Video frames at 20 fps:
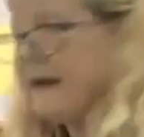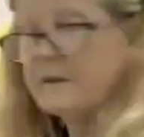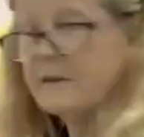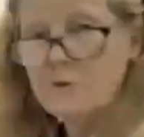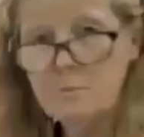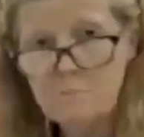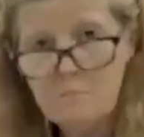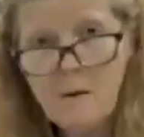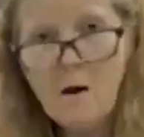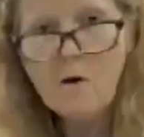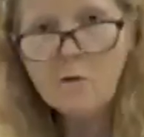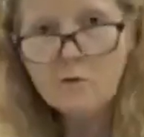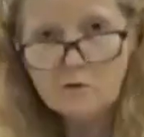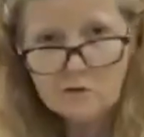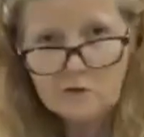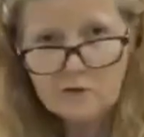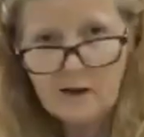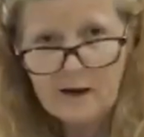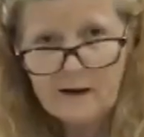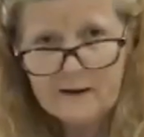It's
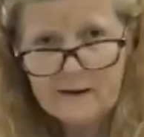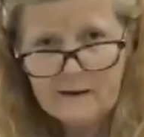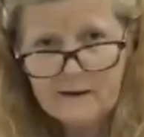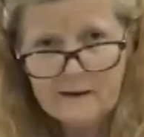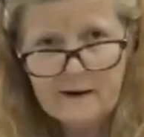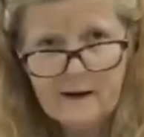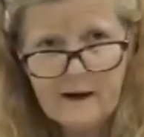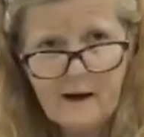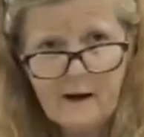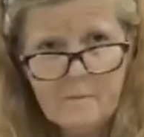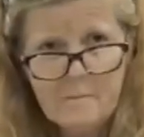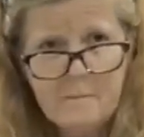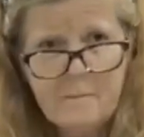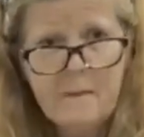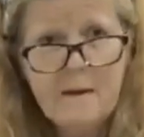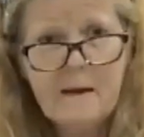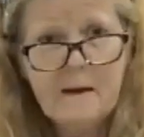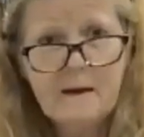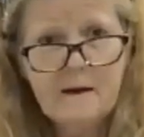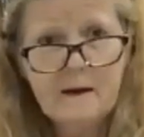most likely
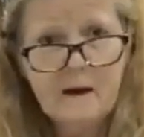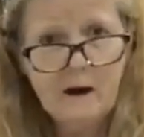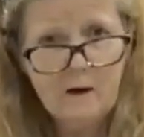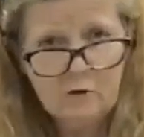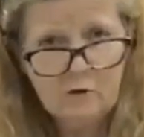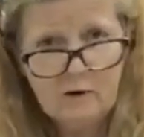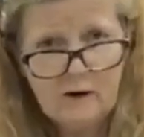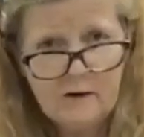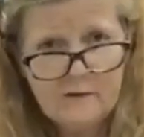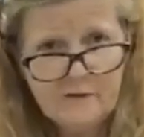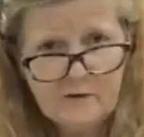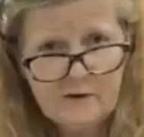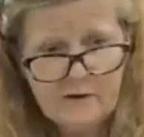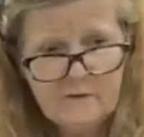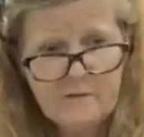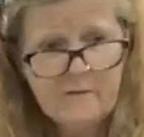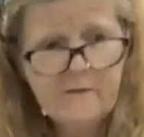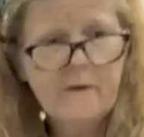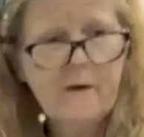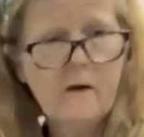being
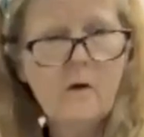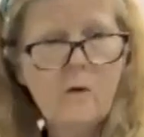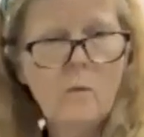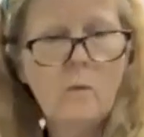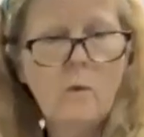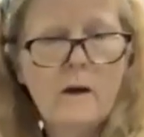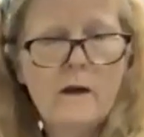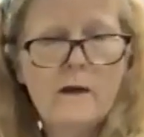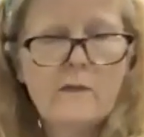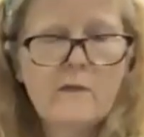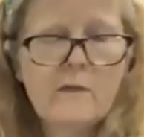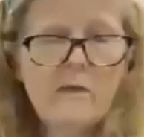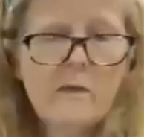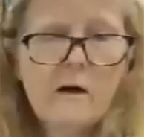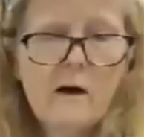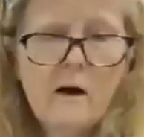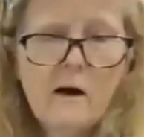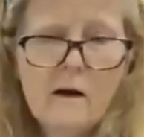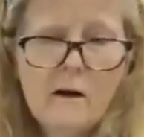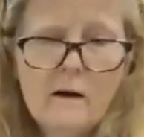aggressive with
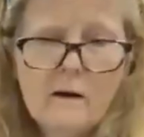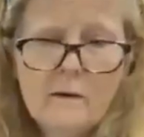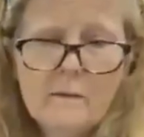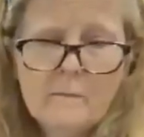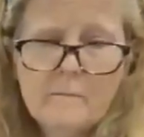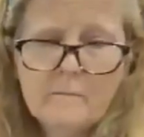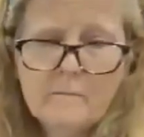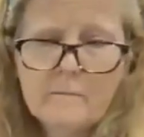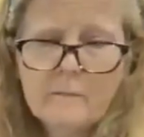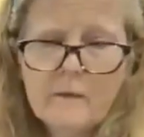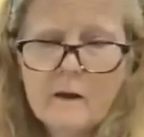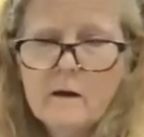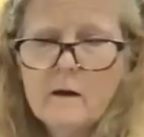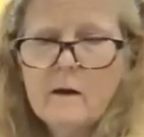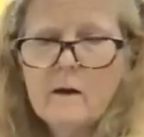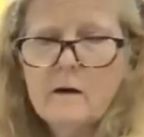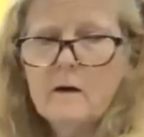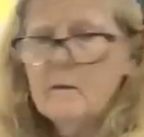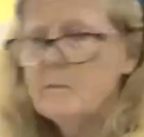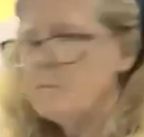
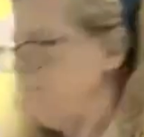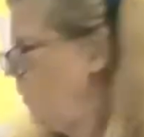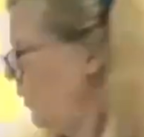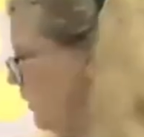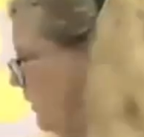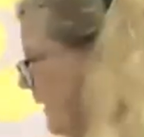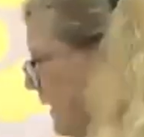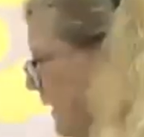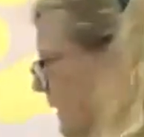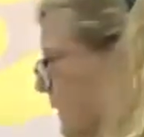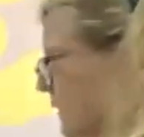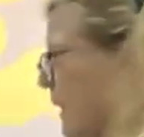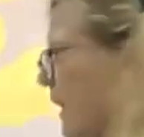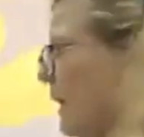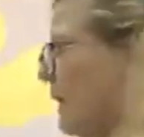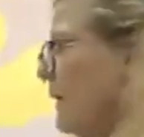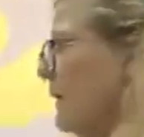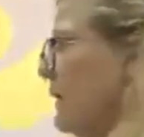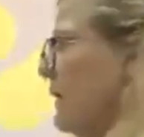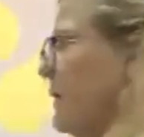pulling a
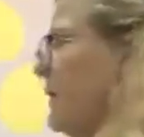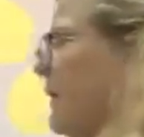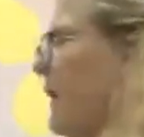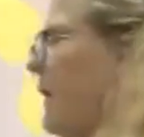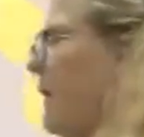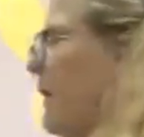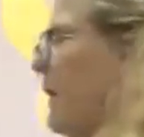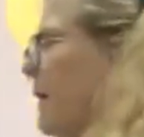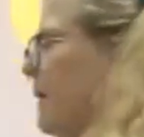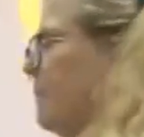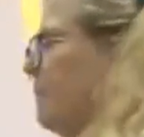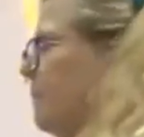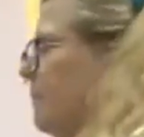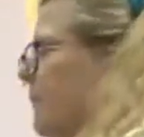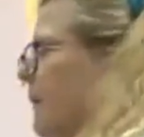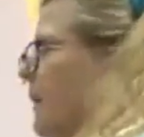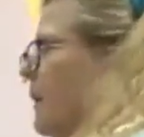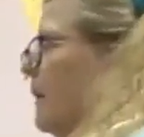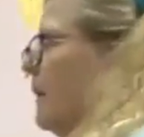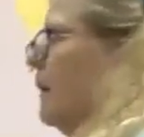lot at a time.
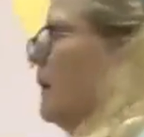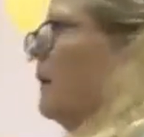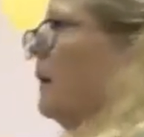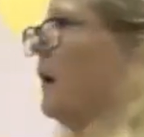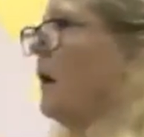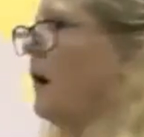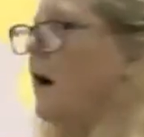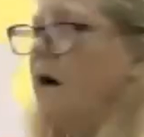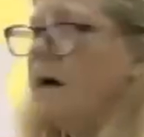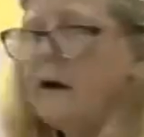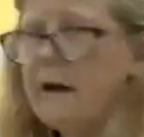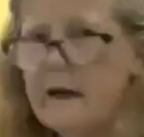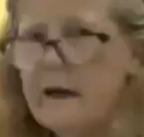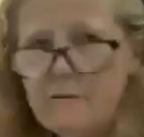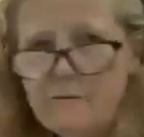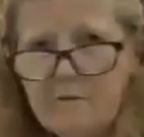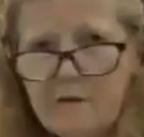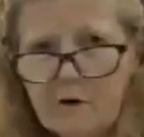If